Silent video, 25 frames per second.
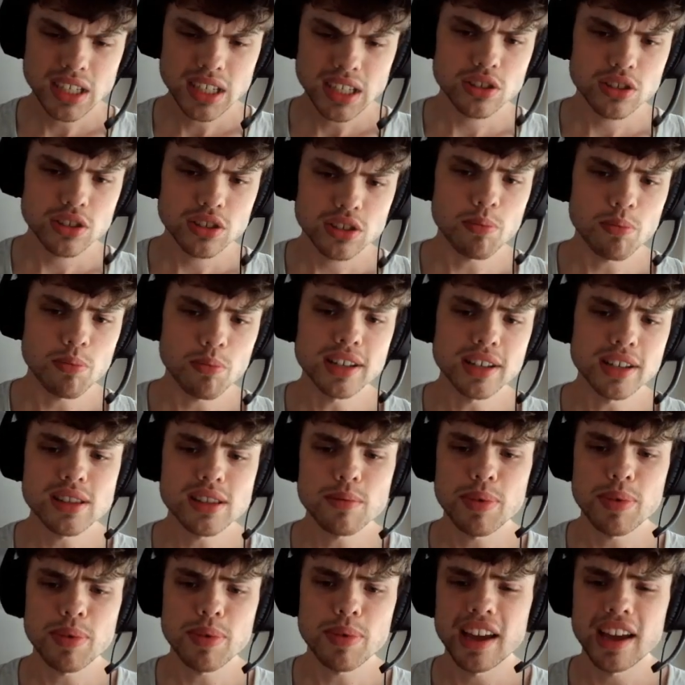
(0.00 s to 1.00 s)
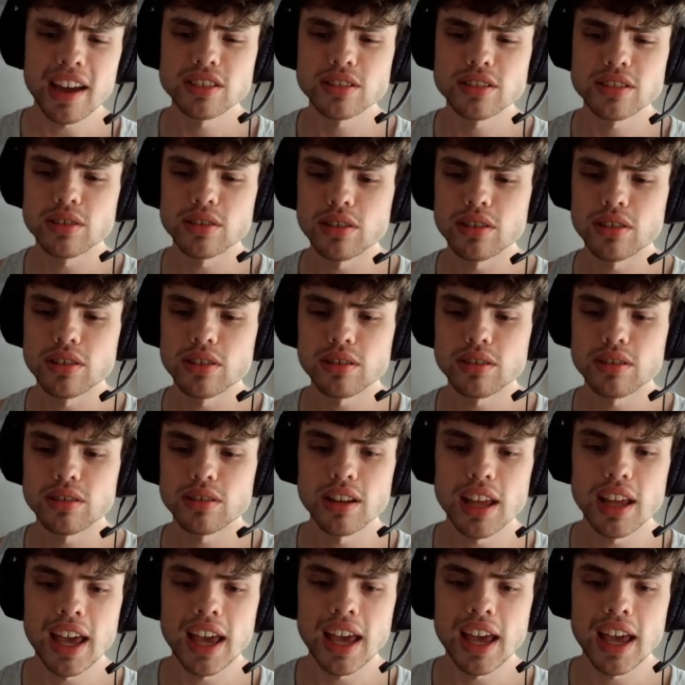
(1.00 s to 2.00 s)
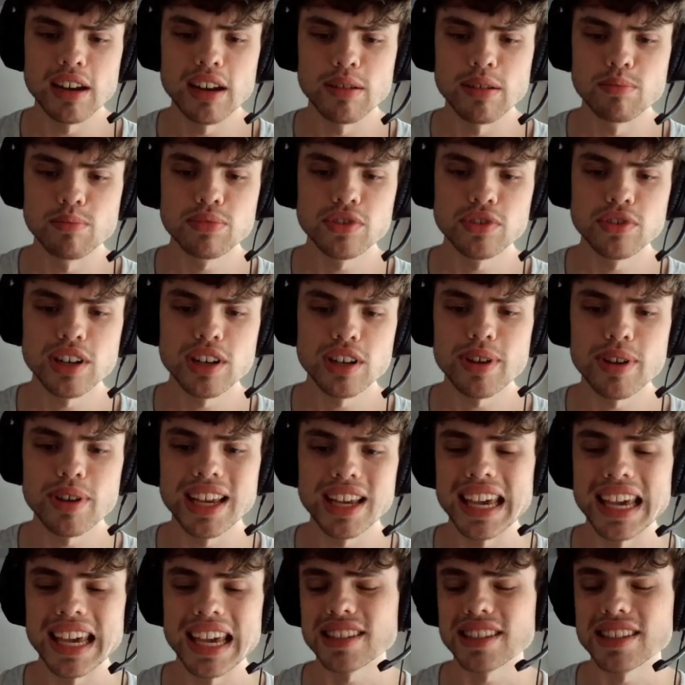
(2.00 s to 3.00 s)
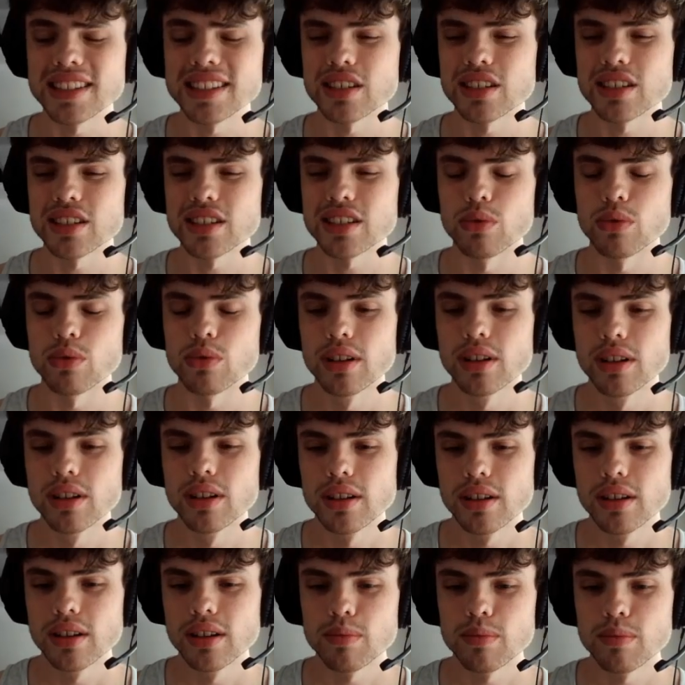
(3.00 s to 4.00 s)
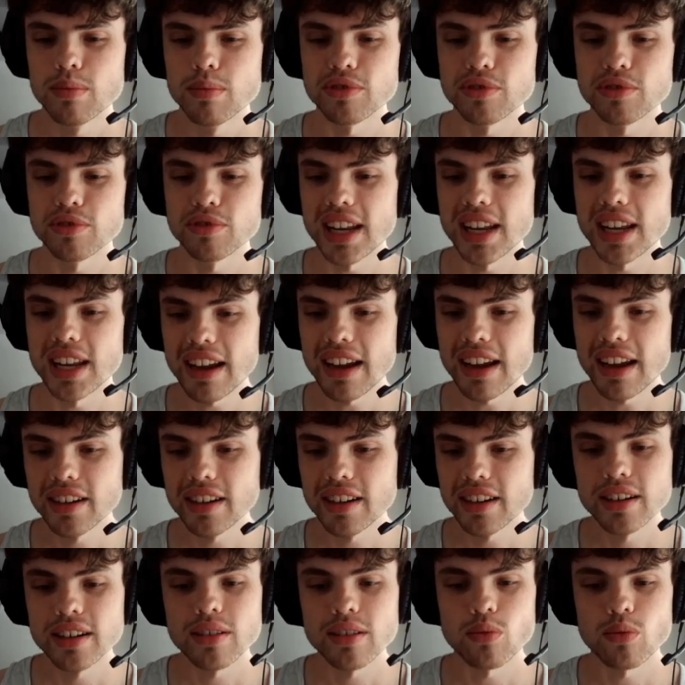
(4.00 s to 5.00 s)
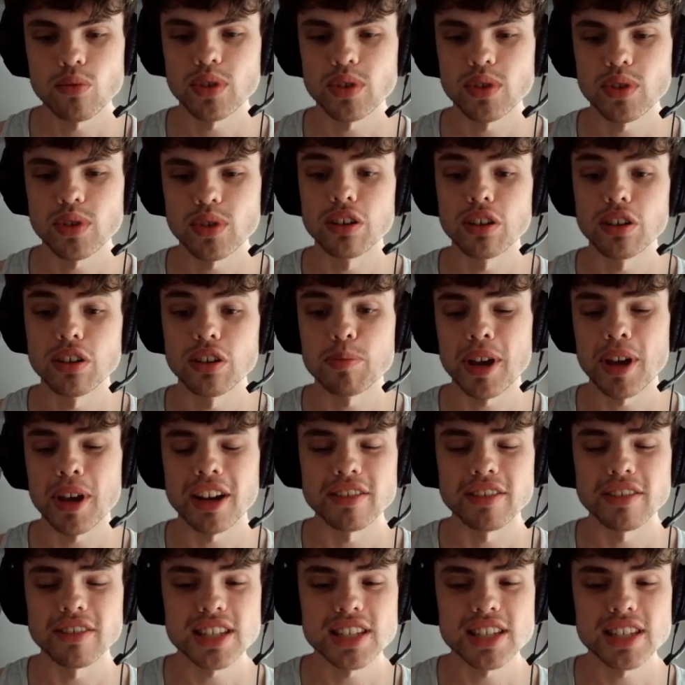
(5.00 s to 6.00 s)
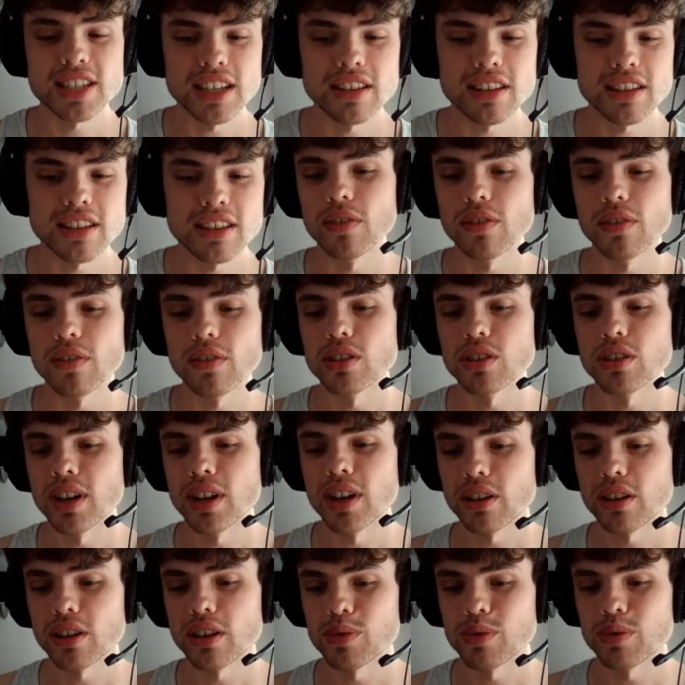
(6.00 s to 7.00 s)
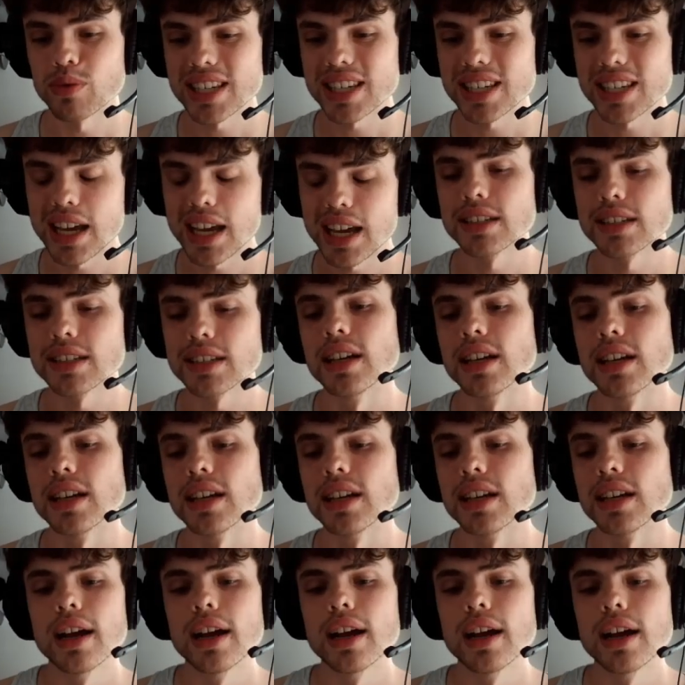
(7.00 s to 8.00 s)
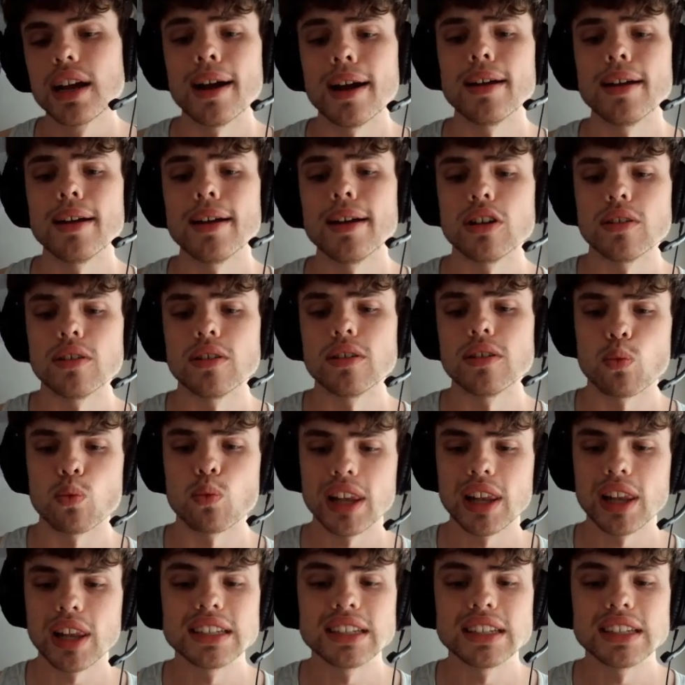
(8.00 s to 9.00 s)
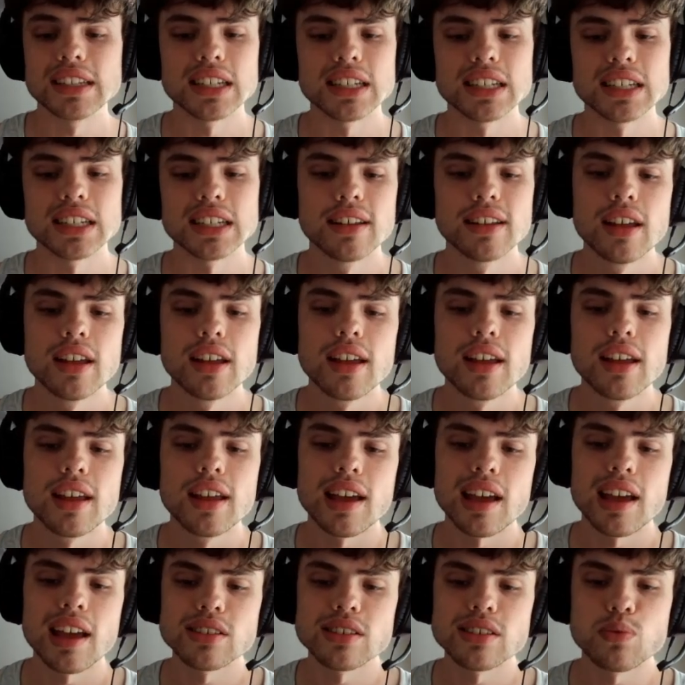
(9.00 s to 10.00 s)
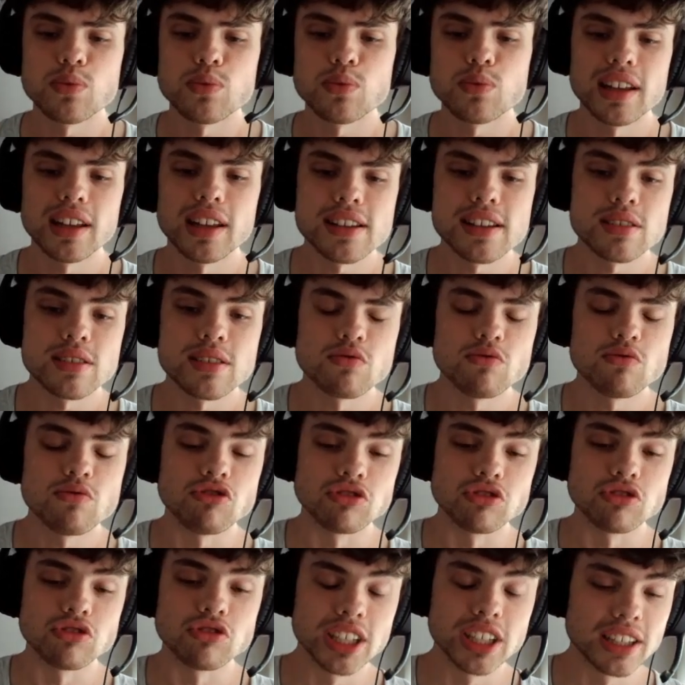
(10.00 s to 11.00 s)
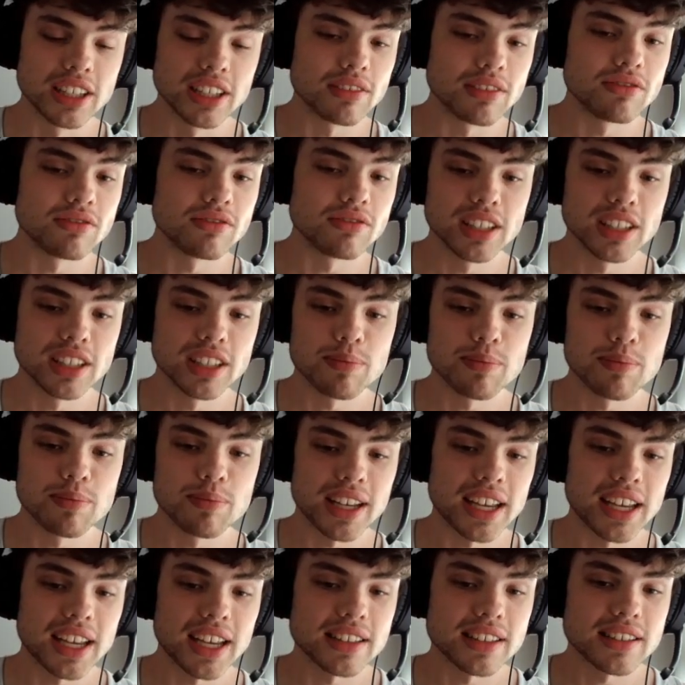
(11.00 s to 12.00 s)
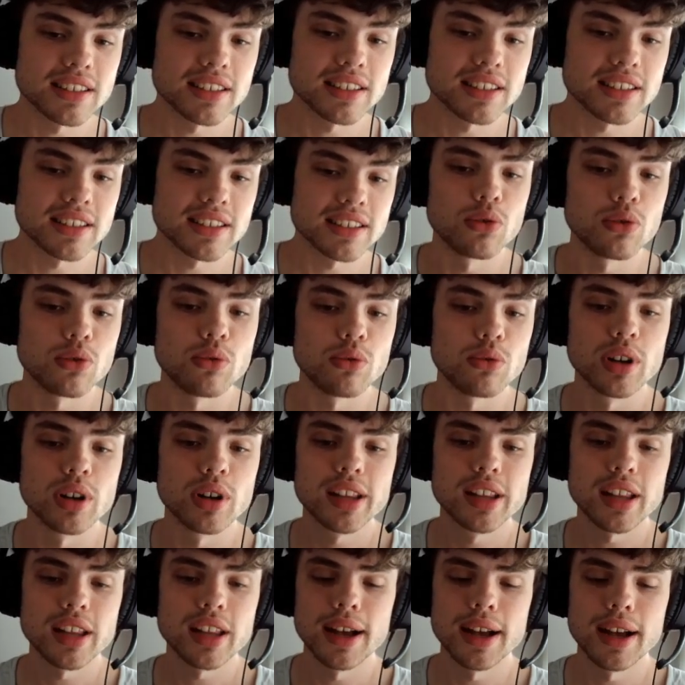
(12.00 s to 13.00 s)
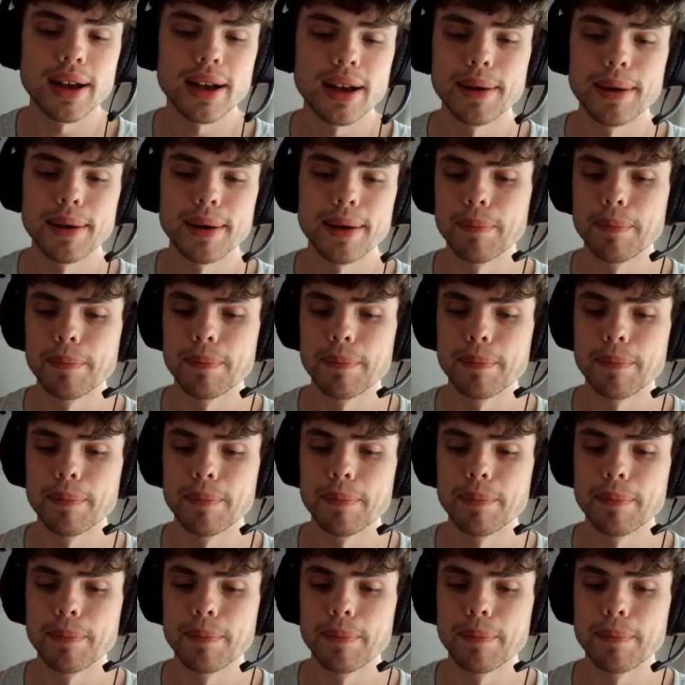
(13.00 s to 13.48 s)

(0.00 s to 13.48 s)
So, because the patch had pretty big hits to Britain Air, with the nerf to Paris, the nerf to United We Stand, the nerf to Wellington, as well as really, really big hits to um,